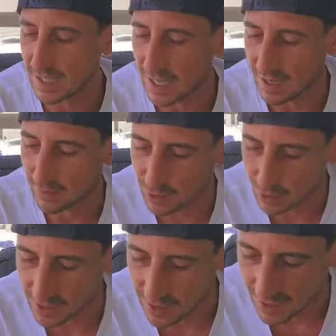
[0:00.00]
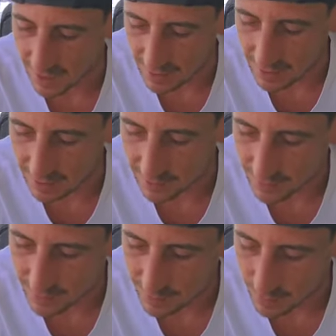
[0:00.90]
They give us 38.
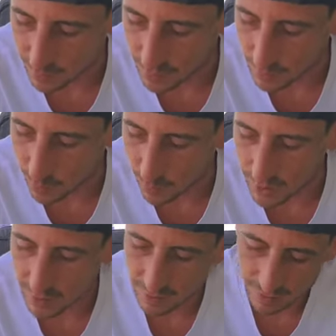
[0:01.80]
They're dirty boys.